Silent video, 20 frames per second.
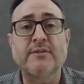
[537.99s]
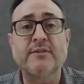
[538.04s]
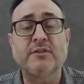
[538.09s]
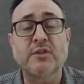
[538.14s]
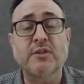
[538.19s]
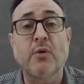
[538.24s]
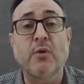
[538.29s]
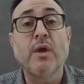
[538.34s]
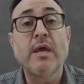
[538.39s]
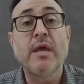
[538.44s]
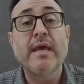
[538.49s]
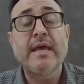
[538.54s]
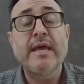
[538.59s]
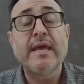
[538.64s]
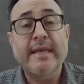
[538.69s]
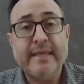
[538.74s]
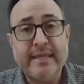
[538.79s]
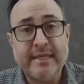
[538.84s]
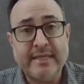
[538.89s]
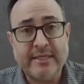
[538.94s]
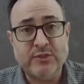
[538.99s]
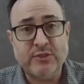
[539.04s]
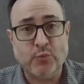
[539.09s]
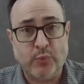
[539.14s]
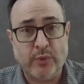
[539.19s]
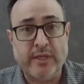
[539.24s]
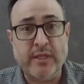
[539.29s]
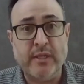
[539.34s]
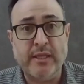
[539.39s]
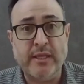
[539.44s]
And so it is
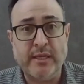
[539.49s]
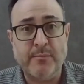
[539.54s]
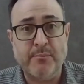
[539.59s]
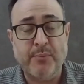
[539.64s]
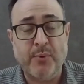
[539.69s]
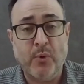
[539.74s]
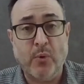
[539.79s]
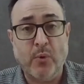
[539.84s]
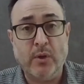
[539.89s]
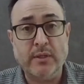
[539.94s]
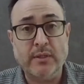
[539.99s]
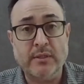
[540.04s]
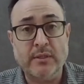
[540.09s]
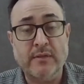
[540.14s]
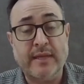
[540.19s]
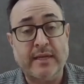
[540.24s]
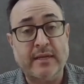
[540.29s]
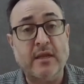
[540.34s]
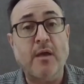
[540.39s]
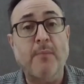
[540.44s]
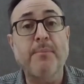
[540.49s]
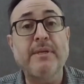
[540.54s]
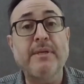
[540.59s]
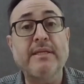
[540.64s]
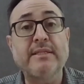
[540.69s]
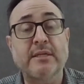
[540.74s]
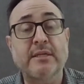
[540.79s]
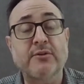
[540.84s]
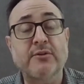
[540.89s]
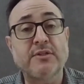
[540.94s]
really important that
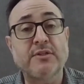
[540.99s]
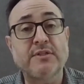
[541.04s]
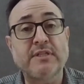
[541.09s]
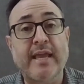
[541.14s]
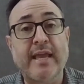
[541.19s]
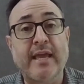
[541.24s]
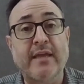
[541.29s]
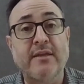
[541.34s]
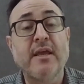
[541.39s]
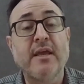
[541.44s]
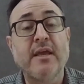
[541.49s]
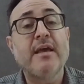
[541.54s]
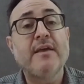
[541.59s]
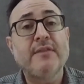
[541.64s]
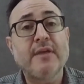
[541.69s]
companies understand